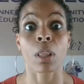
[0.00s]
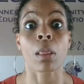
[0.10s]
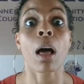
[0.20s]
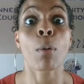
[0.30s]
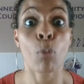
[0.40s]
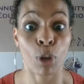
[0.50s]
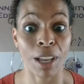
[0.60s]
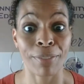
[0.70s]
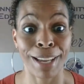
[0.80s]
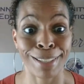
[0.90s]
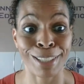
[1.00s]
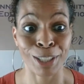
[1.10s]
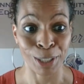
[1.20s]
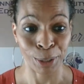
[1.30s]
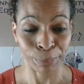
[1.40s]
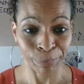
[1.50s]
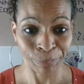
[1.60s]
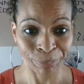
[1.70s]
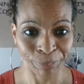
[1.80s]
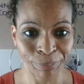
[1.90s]
a lot more you have access to.
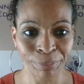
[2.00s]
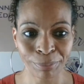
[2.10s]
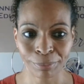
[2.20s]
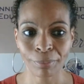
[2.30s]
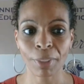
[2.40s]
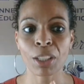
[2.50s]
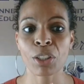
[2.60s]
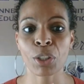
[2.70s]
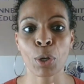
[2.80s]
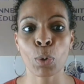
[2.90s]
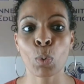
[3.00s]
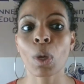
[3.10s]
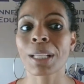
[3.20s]
So